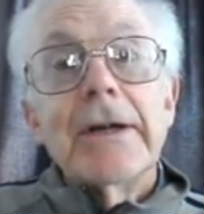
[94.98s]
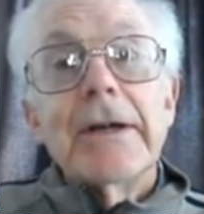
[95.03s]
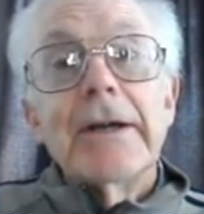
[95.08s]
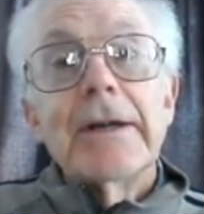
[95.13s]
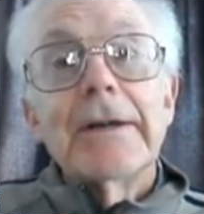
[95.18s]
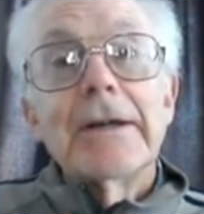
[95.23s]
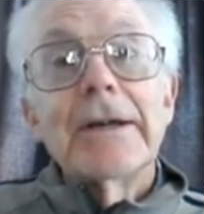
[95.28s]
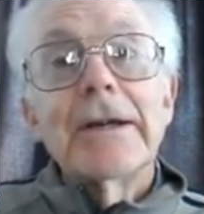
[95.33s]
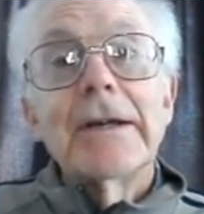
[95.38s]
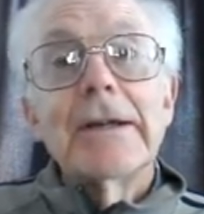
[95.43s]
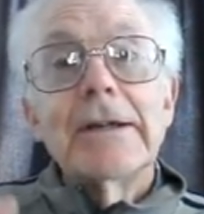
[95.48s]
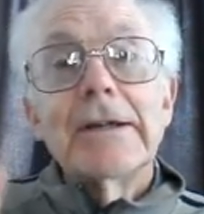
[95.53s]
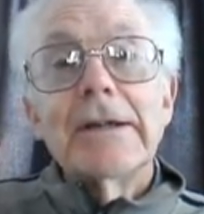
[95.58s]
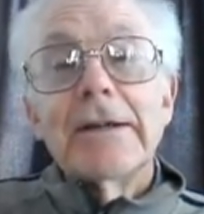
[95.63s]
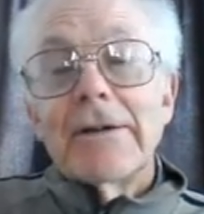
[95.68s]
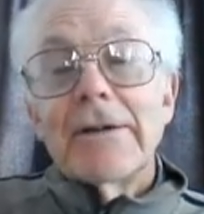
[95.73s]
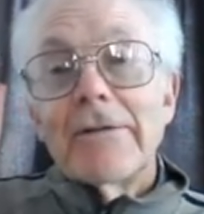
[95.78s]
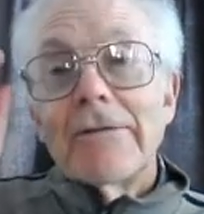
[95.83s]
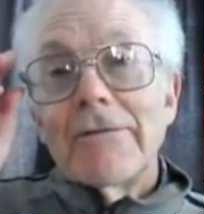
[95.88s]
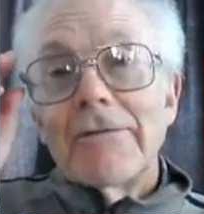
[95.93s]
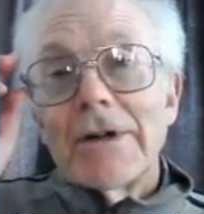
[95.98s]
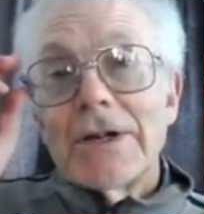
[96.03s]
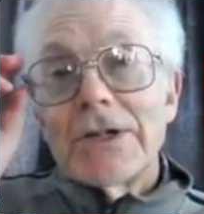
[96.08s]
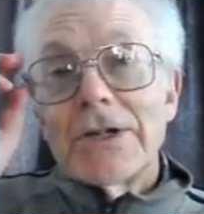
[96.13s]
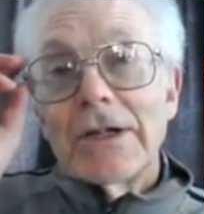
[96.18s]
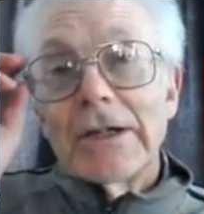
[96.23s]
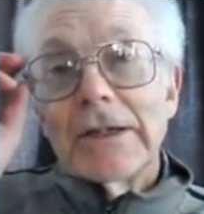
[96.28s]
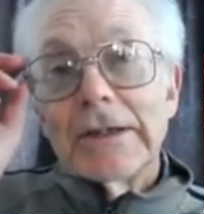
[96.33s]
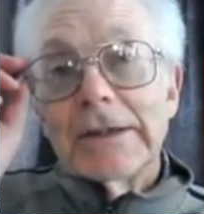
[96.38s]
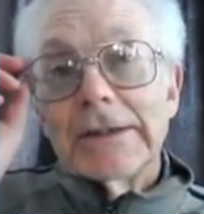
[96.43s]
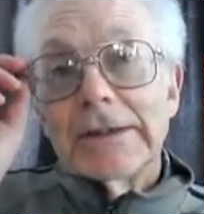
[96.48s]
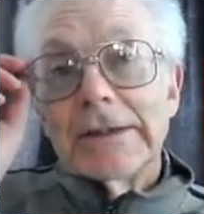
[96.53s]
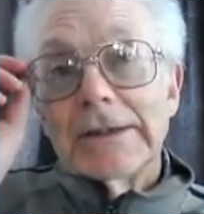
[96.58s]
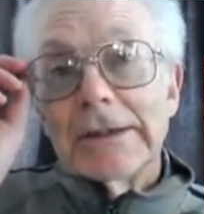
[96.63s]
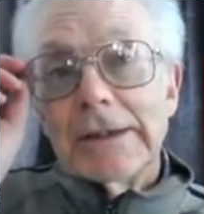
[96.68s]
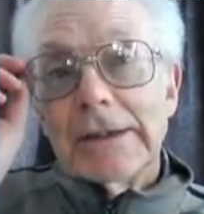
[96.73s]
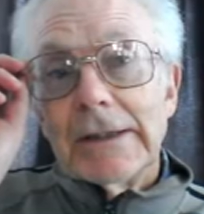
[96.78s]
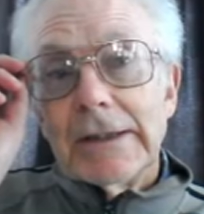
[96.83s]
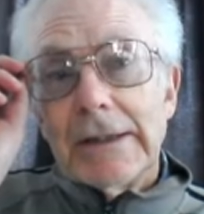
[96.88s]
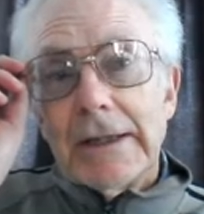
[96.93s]
Italian, Russian.
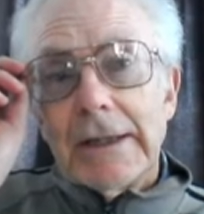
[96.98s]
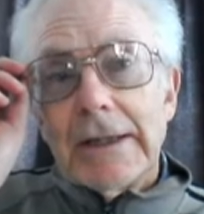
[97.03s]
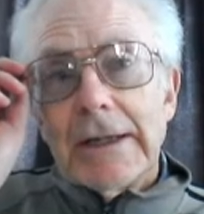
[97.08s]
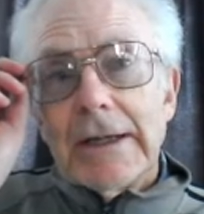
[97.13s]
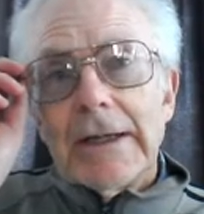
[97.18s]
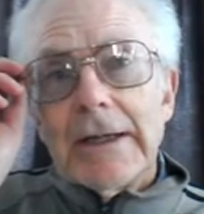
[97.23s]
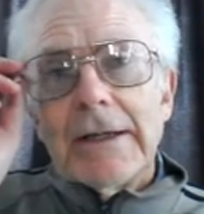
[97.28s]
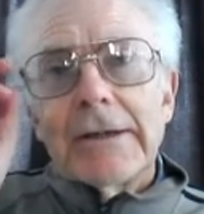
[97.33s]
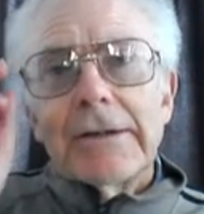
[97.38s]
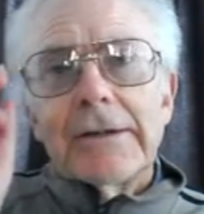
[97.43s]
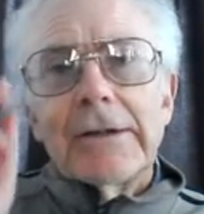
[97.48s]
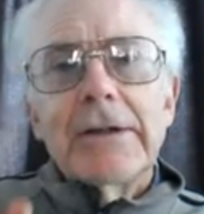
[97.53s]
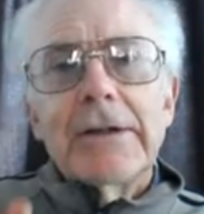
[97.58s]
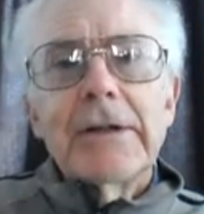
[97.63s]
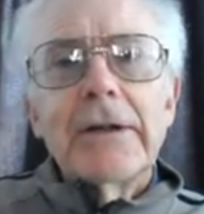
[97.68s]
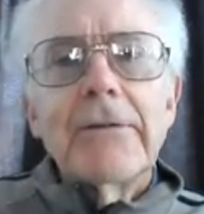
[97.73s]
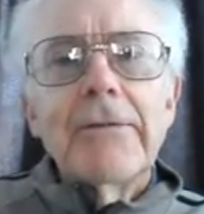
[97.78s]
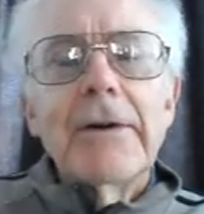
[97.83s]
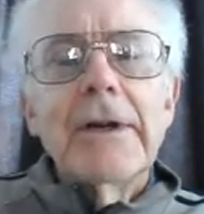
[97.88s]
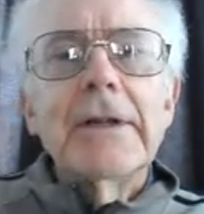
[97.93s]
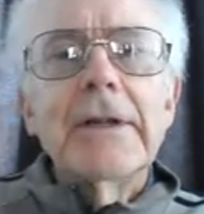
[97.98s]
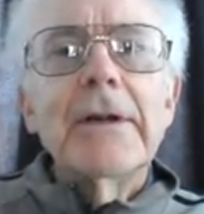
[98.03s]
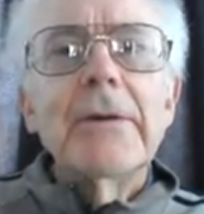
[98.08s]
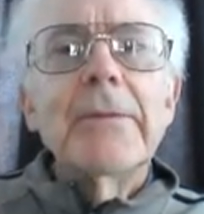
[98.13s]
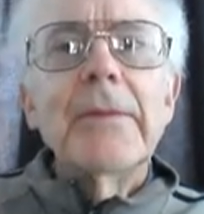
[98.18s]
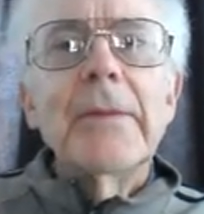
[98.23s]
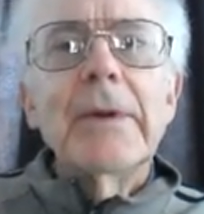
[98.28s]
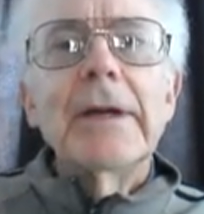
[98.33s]
So you can read them